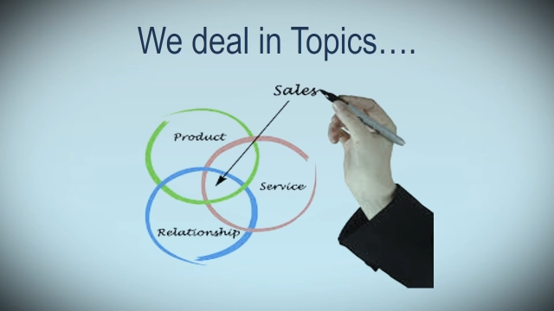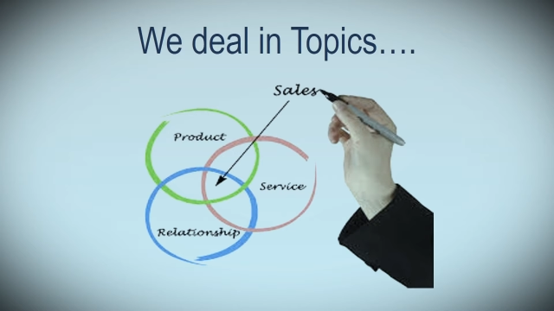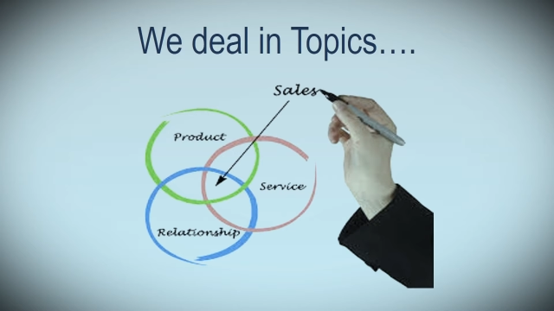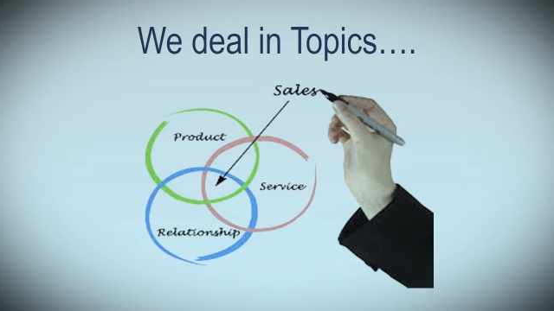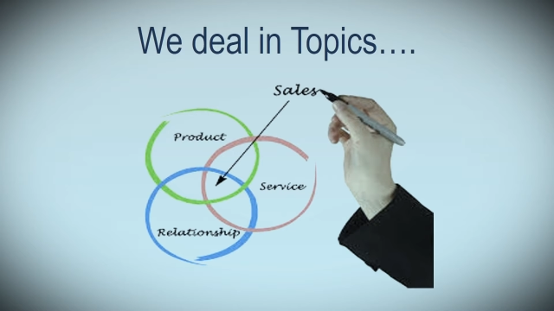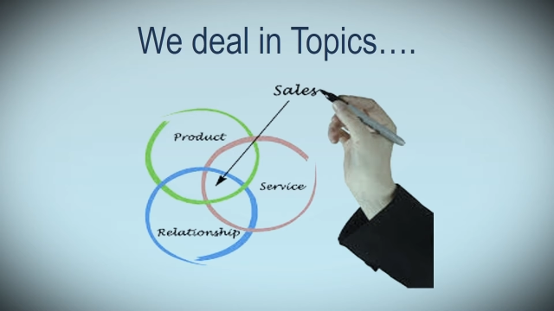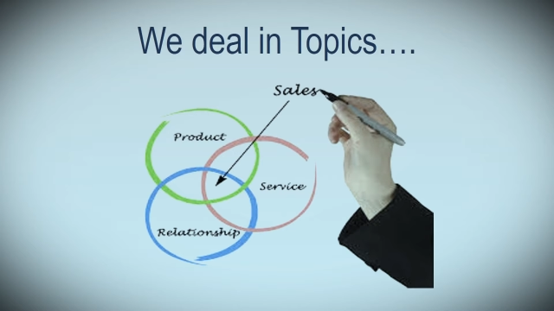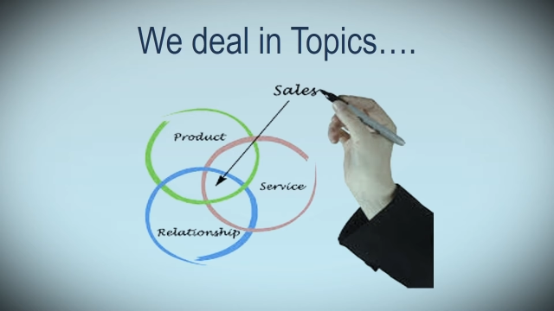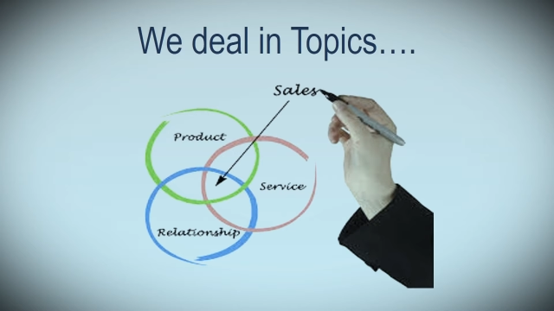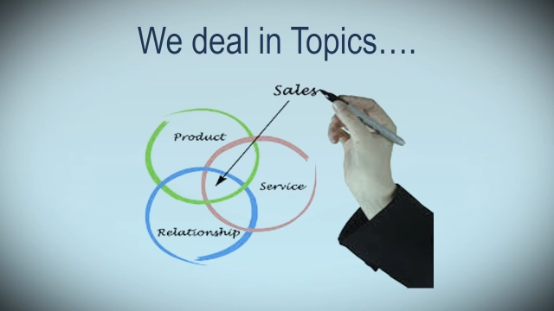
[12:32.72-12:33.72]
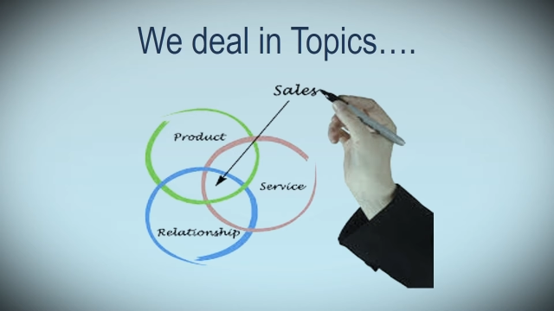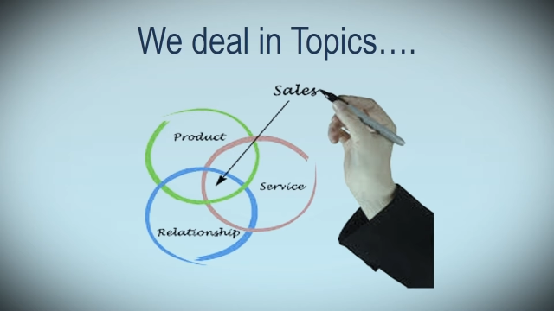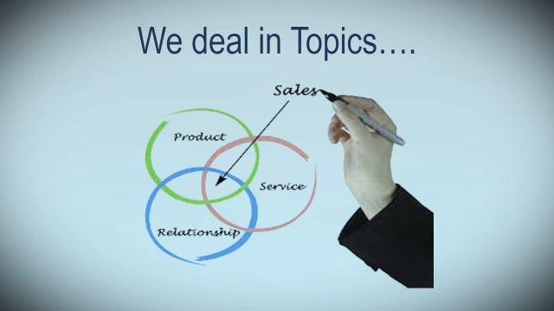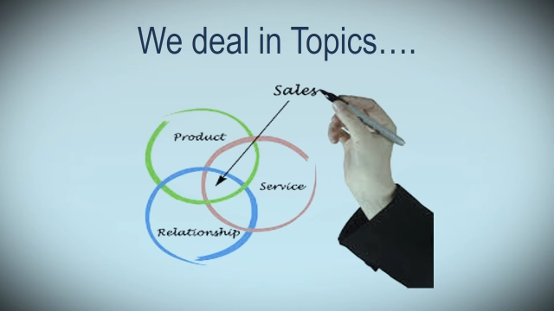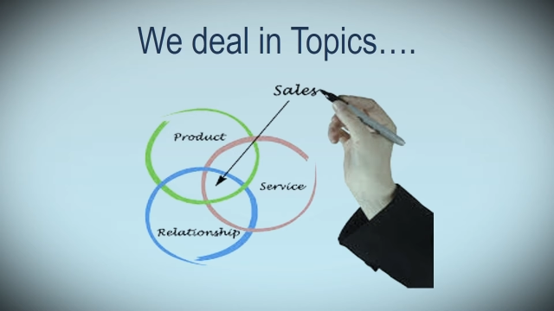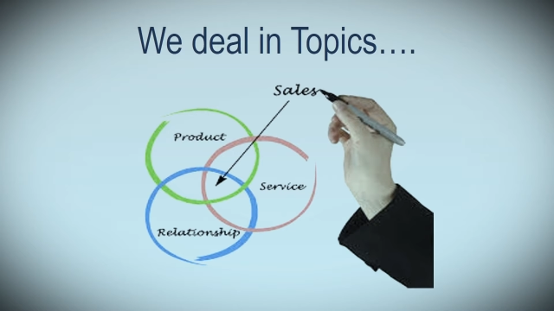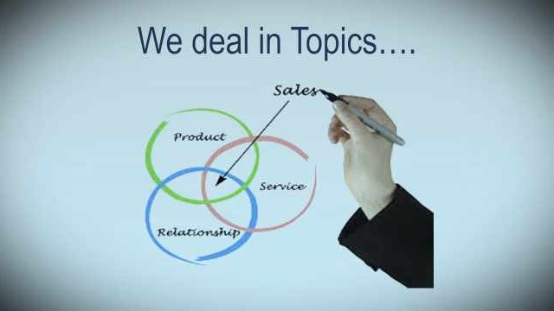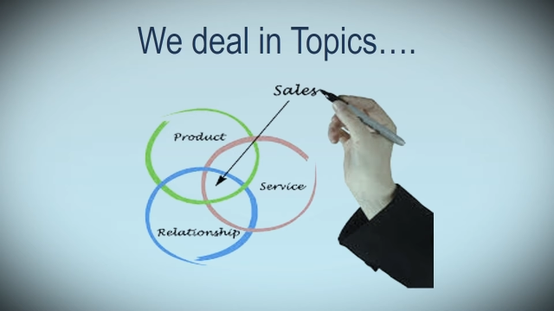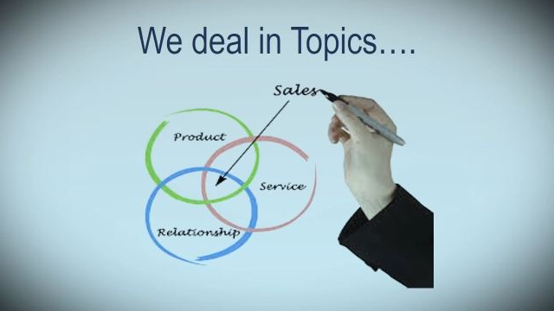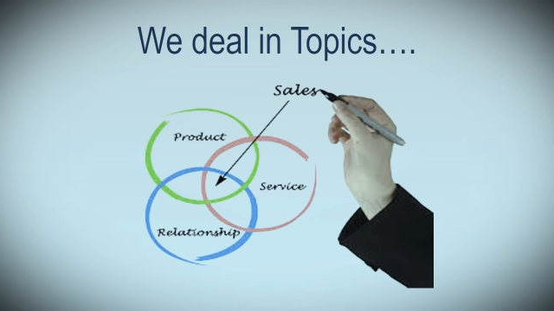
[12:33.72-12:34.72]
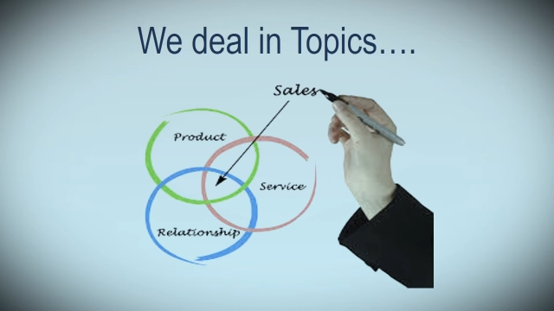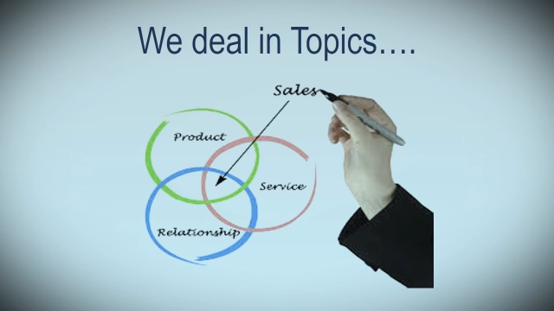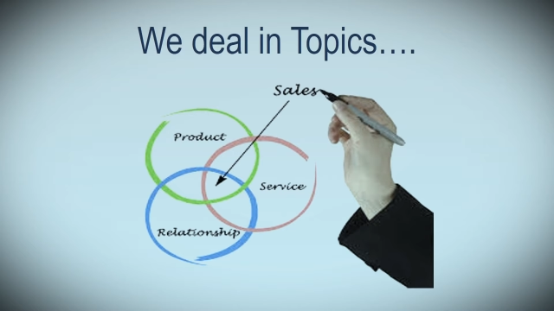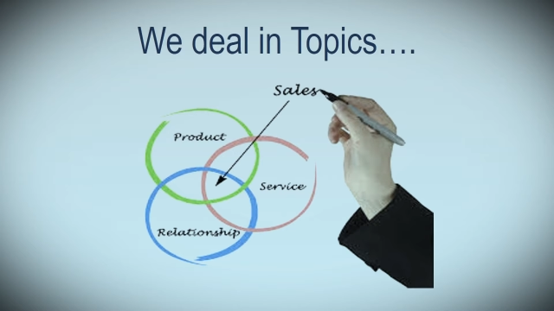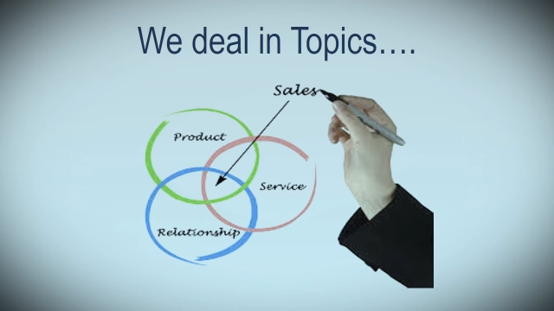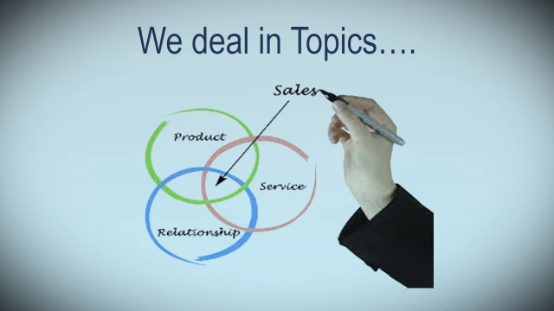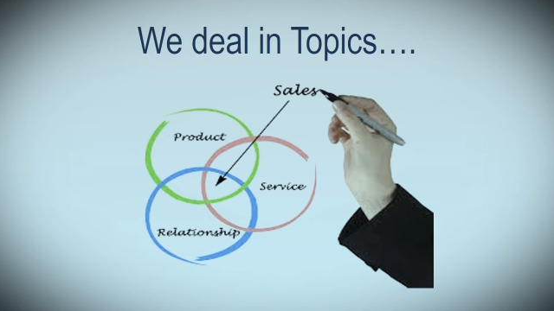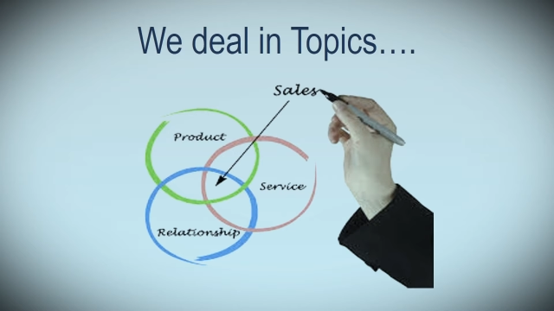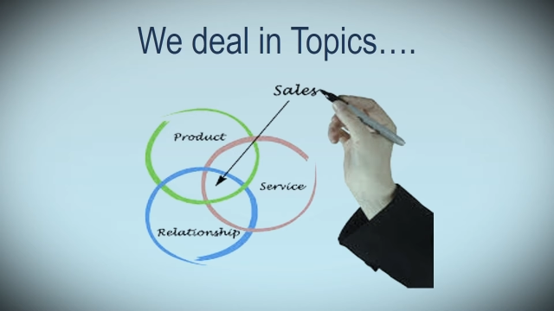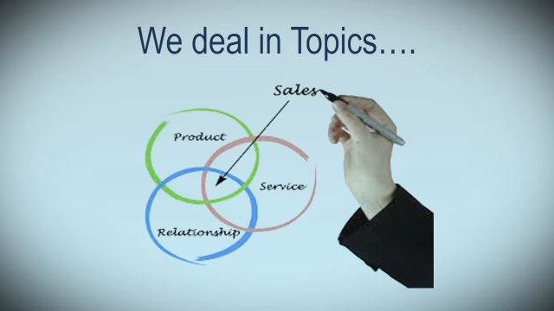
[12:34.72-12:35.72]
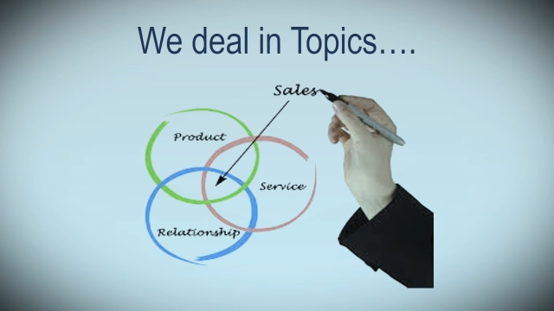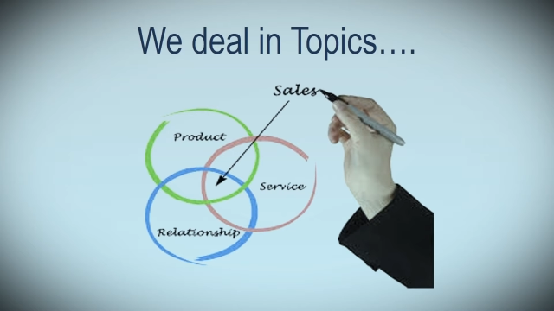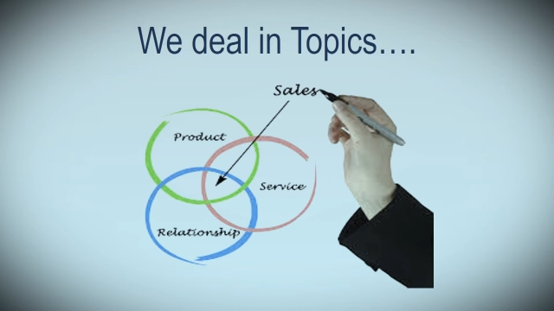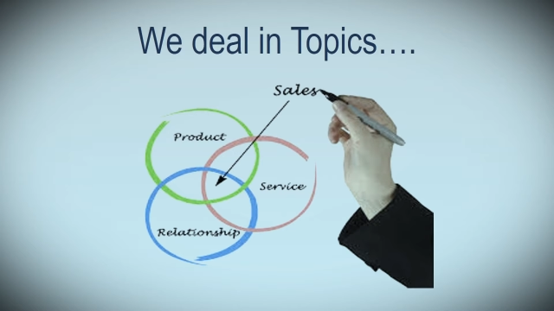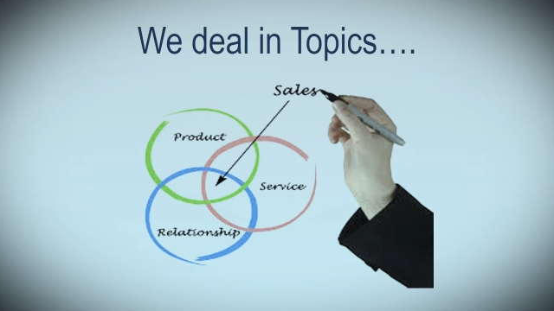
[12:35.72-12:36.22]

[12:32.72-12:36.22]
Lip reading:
[unreadable: no face in view]